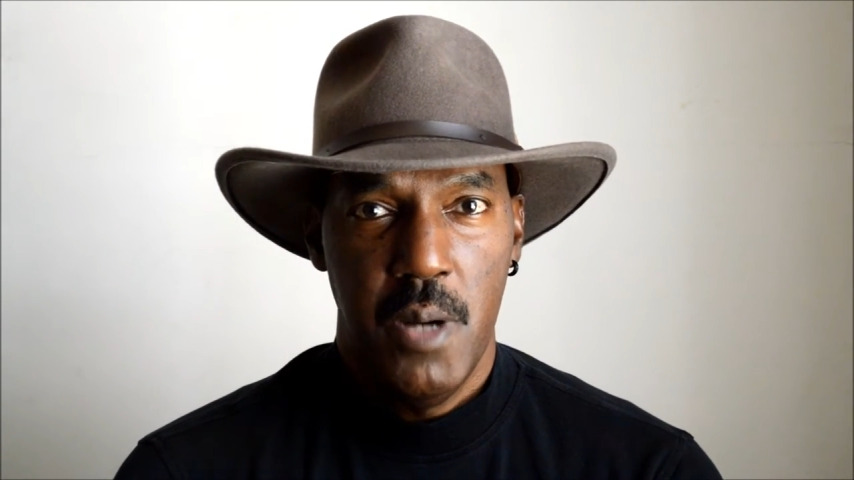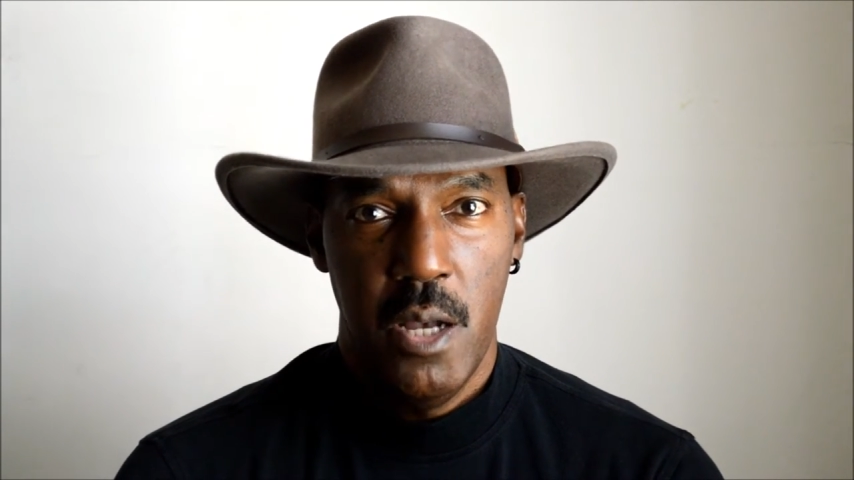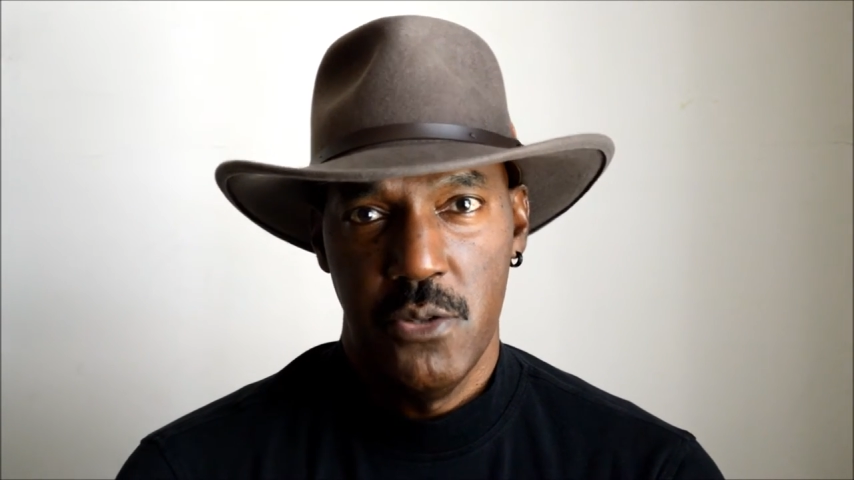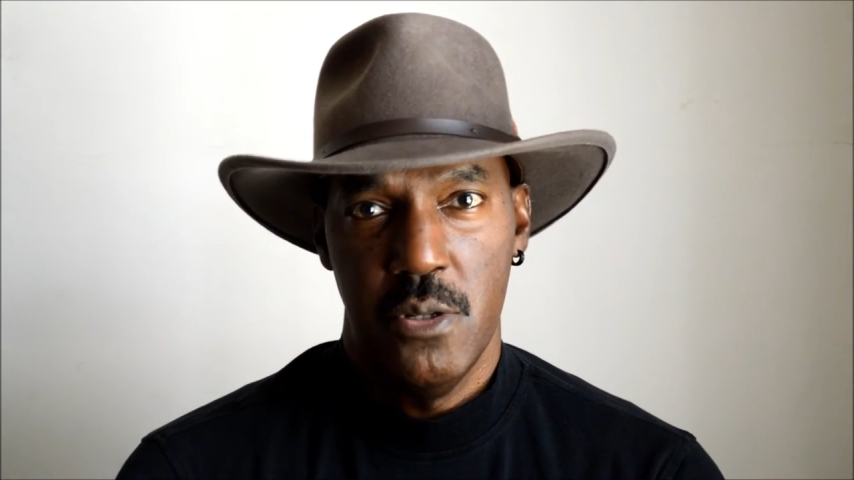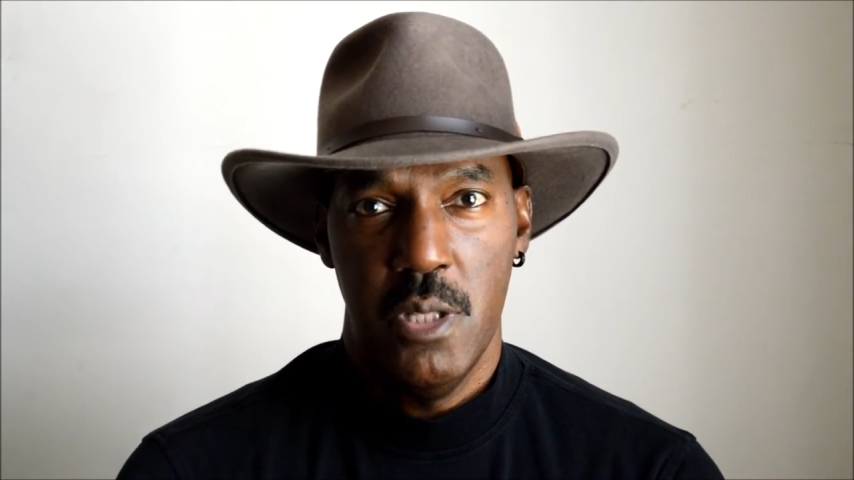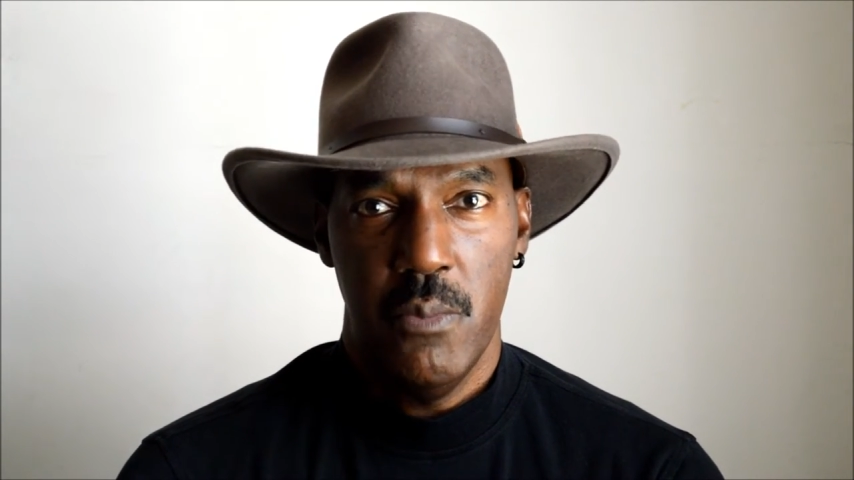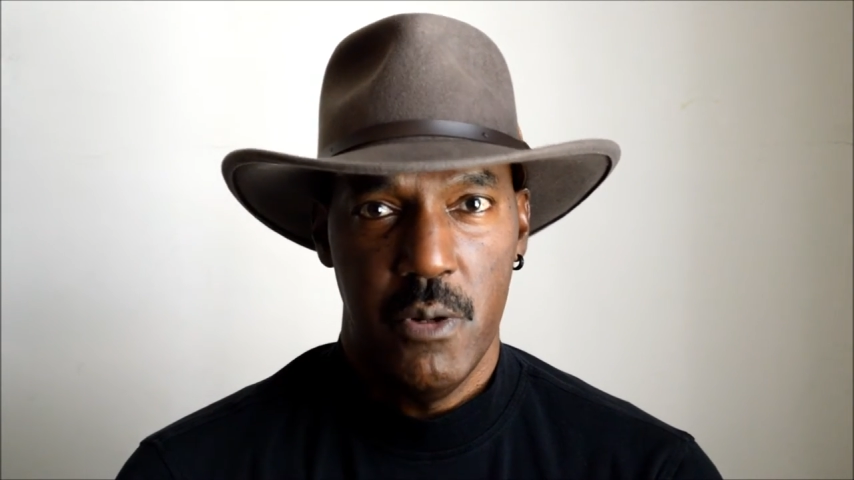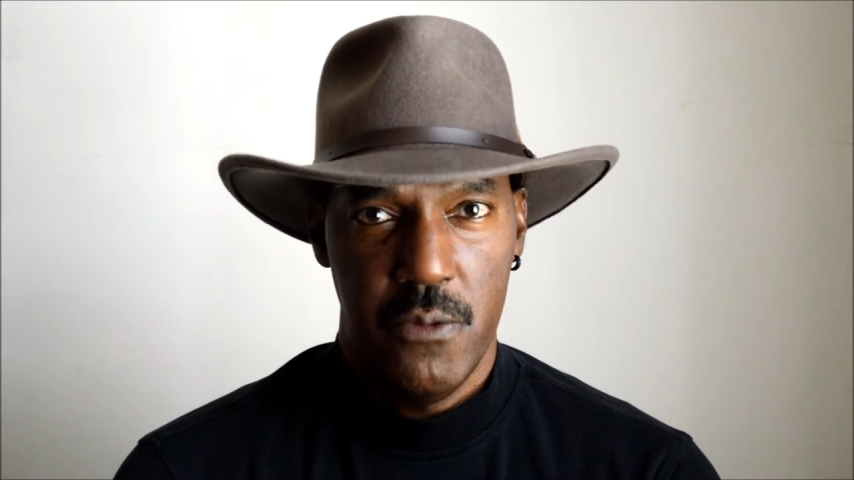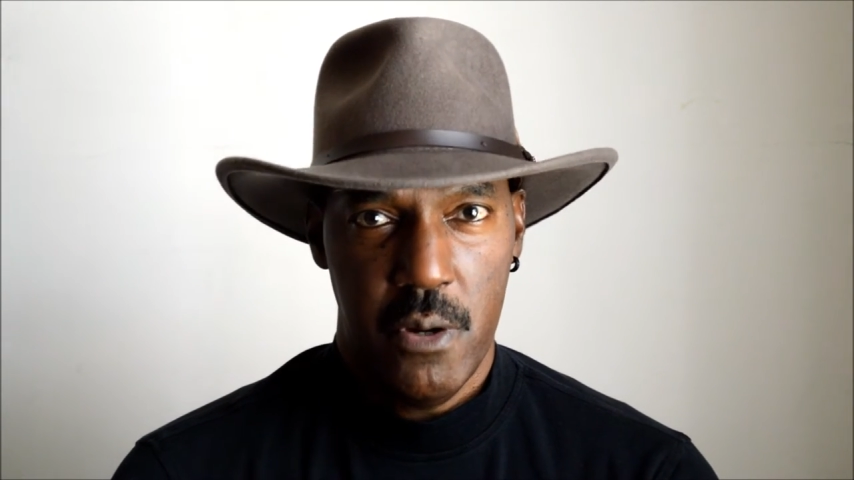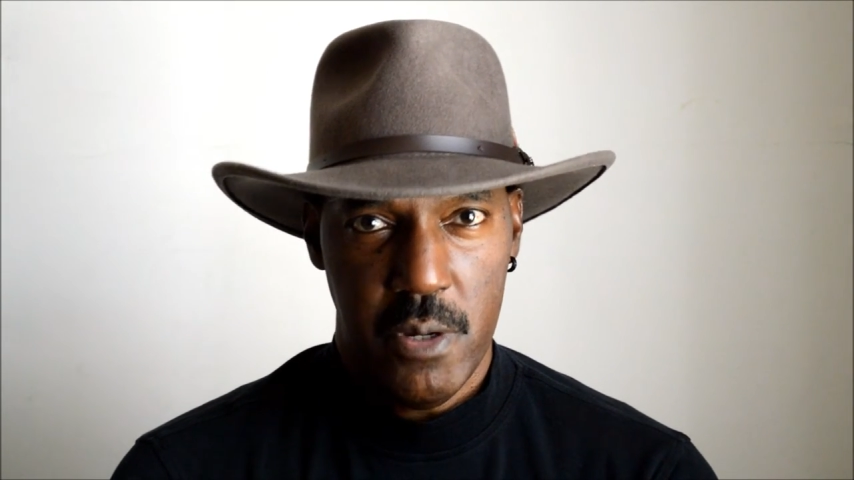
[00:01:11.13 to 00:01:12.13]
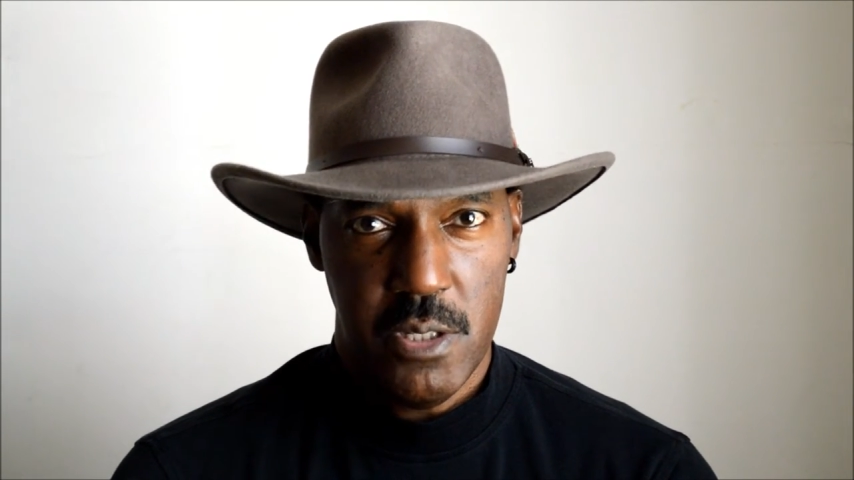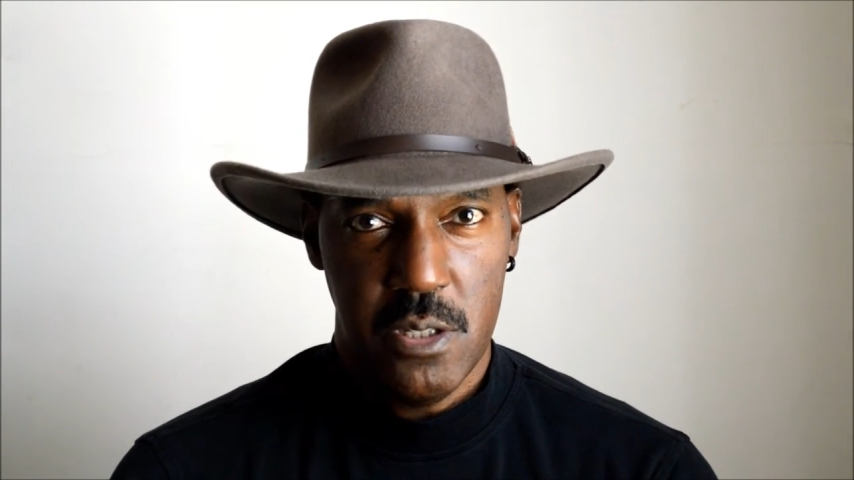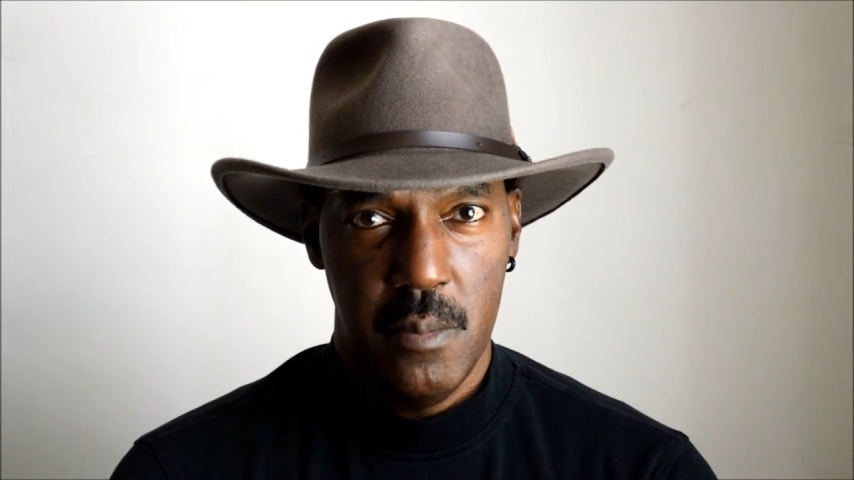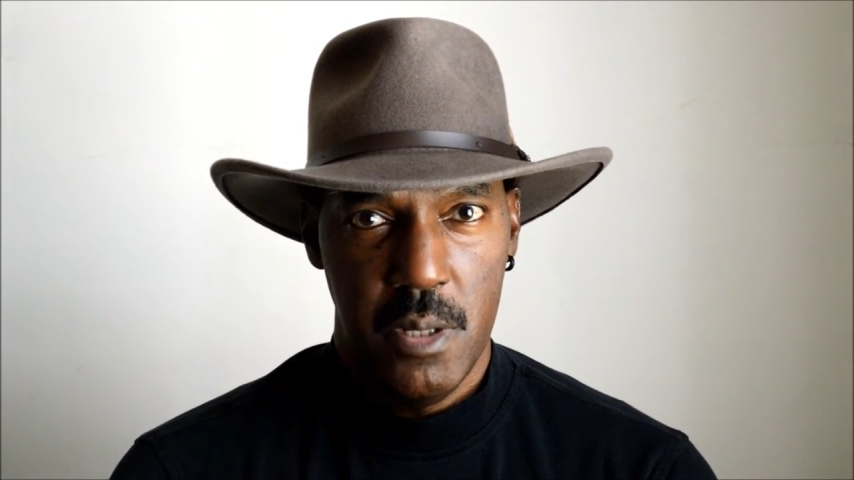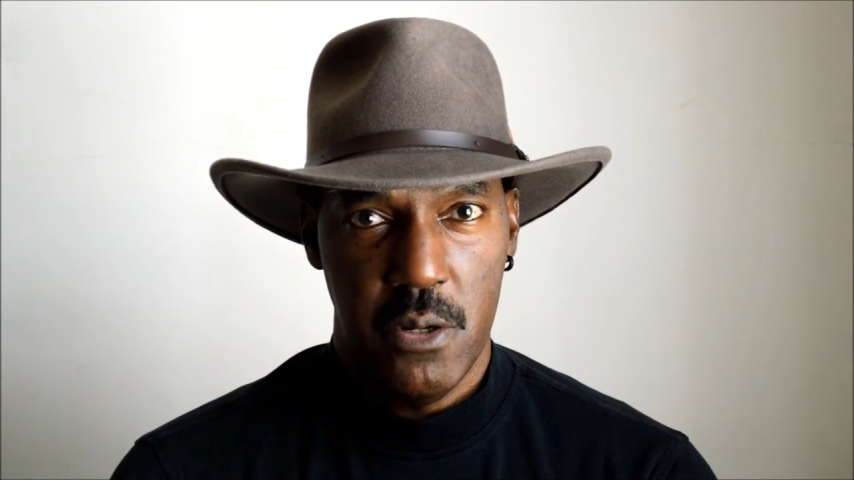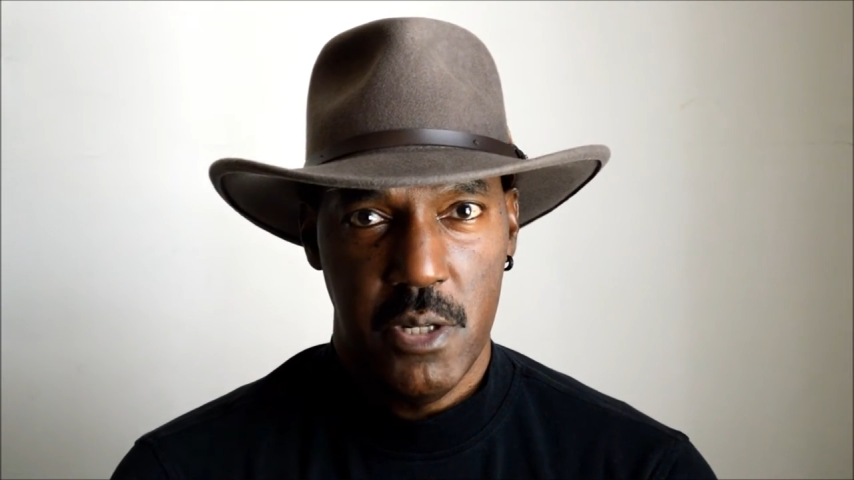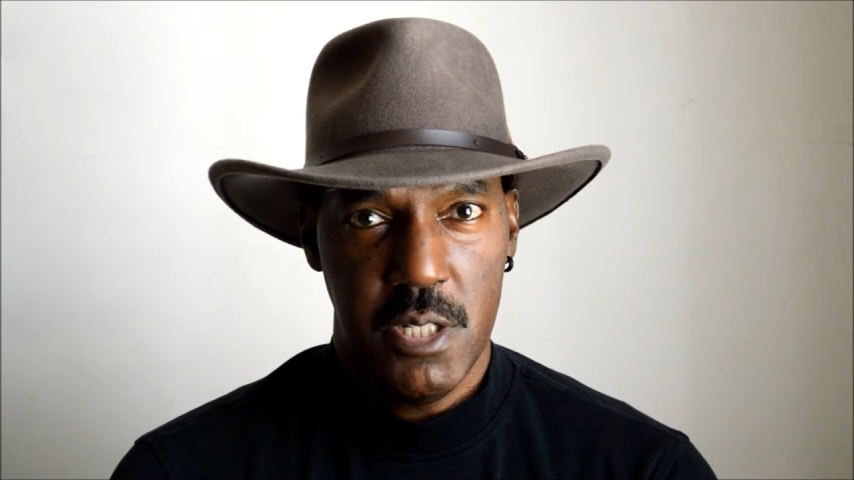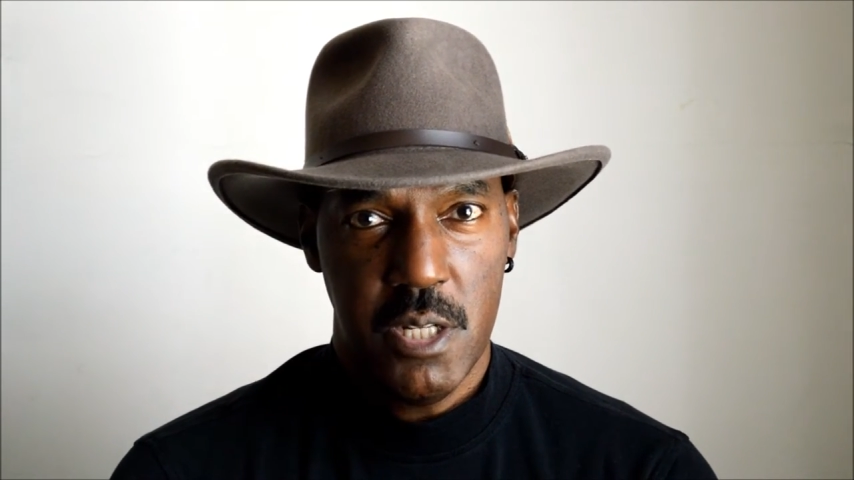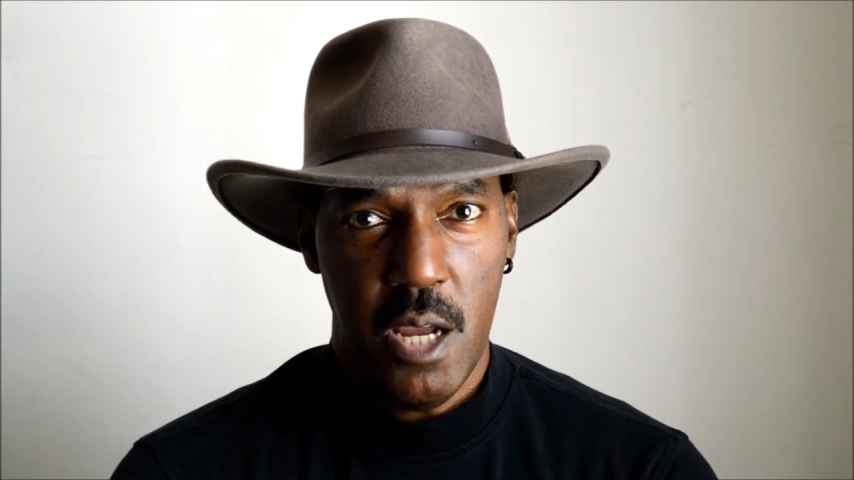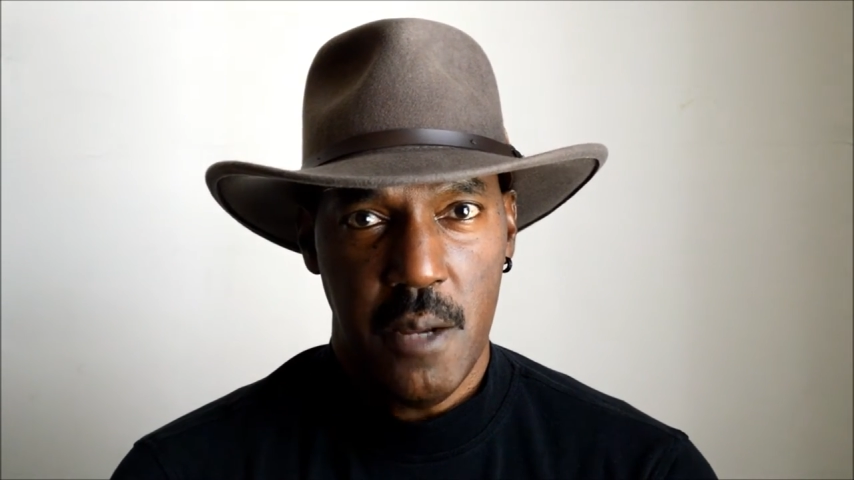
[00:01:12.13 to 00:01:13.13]
puzzle that were very similar in
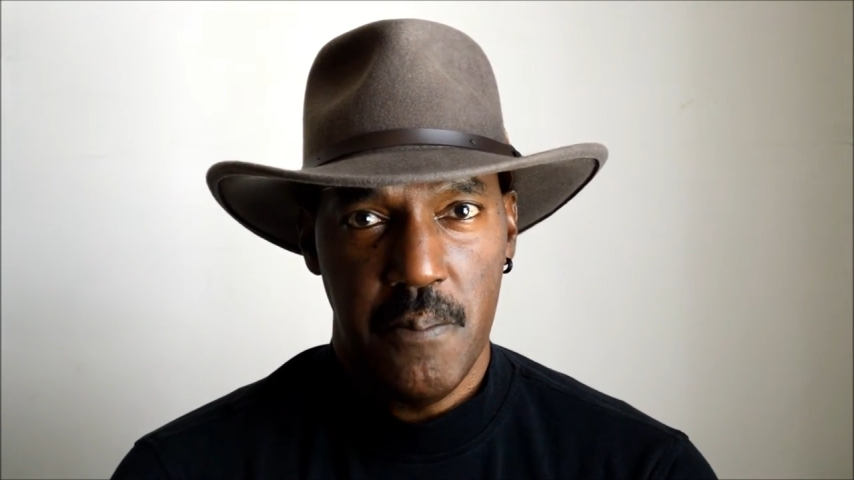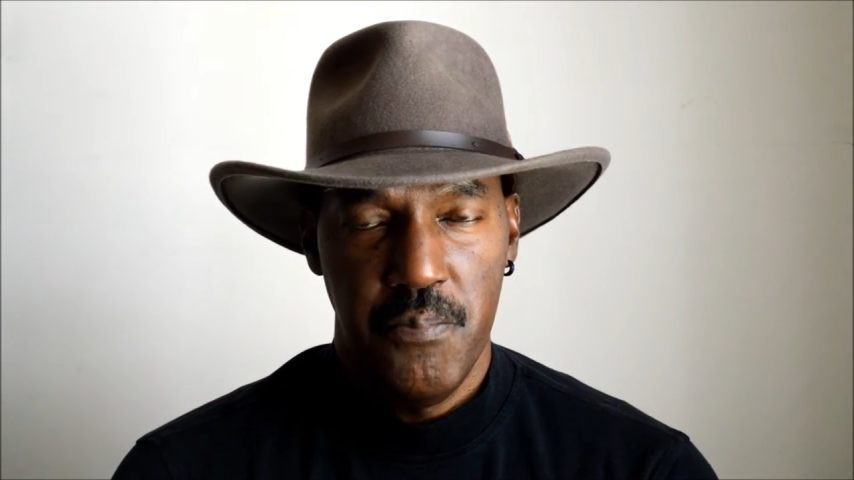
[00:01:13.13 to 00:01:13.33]
shape.